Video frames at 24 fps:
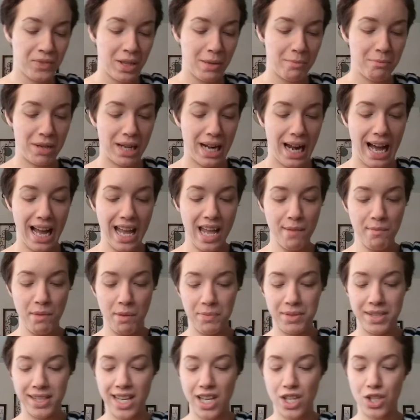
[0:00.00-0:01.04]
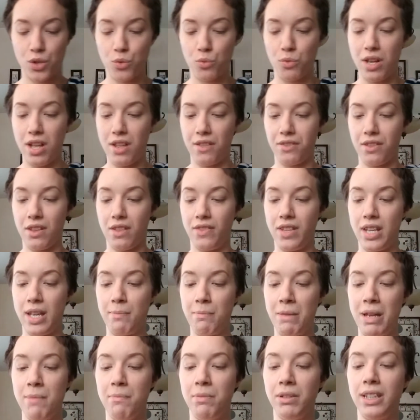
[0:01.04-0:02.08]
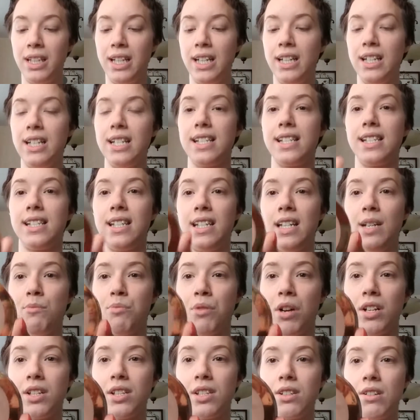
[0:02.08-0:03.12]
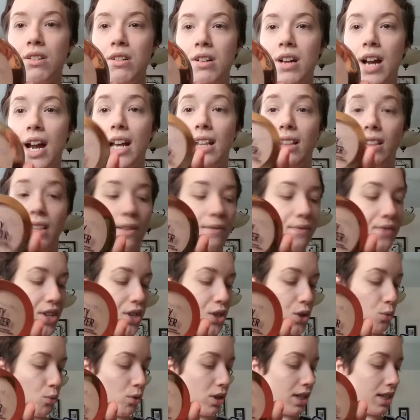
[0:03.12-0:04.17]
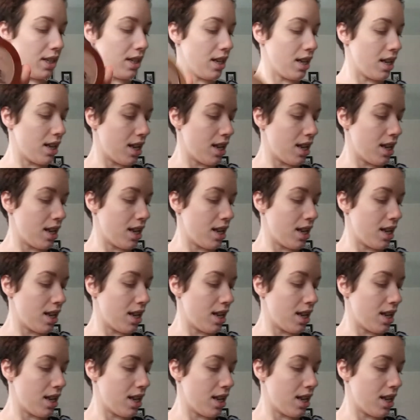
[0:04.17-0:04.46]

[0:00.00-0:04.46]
But I am obsessed with the Maybelline City Bronzer. I love this one.